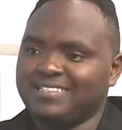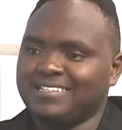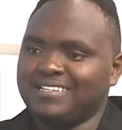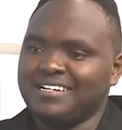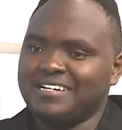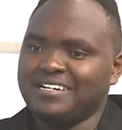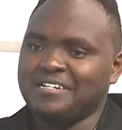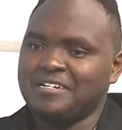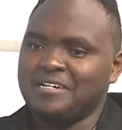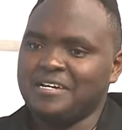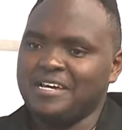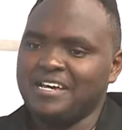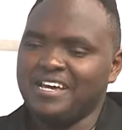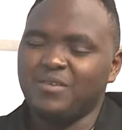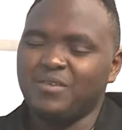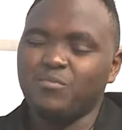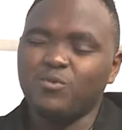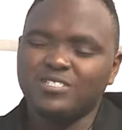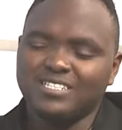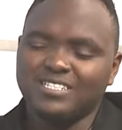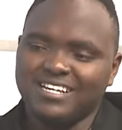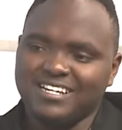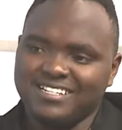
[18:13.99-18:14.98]
Yes in
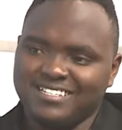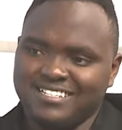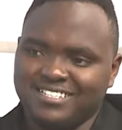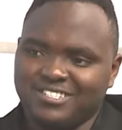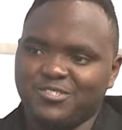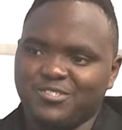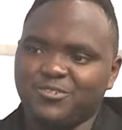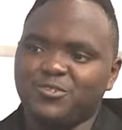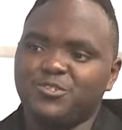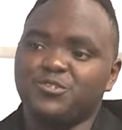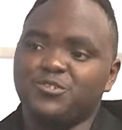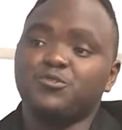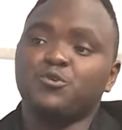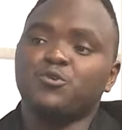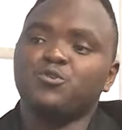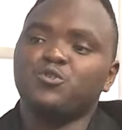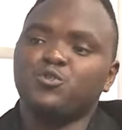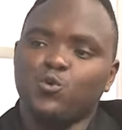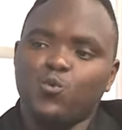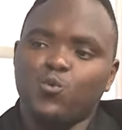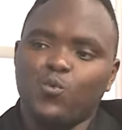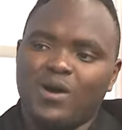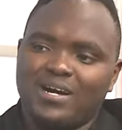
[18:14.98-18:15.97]
most cases, you're drawn
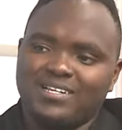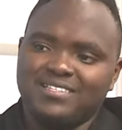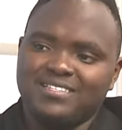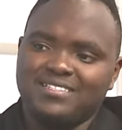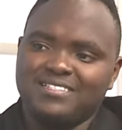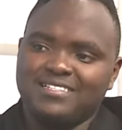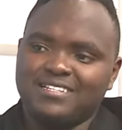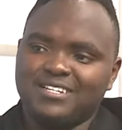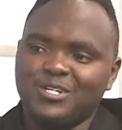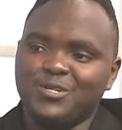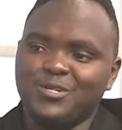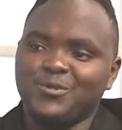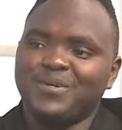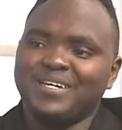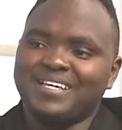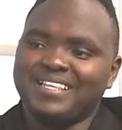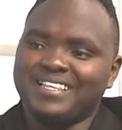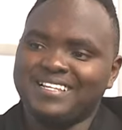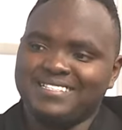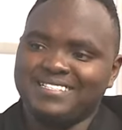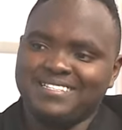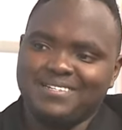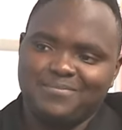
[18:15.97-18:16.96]
towards
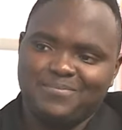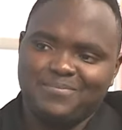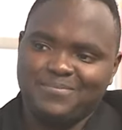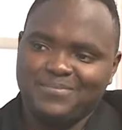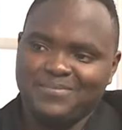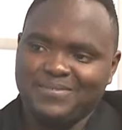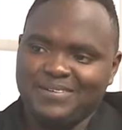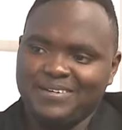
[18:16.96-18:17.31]
doing the same.